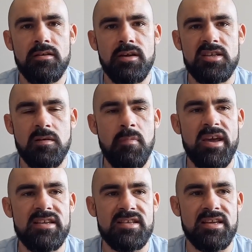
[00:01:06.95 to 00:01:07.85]
It's
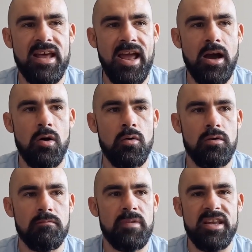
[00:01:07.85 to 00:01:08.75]
amazing
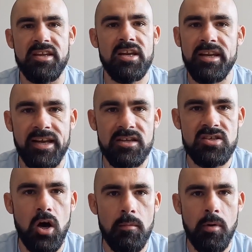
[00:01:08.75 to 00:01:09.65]
how
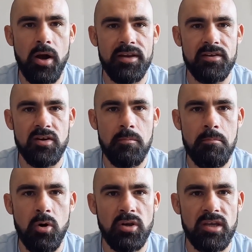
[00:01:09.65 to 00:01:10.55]
interlinked our mind
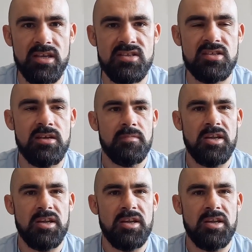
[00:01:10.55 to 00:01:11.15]
and body is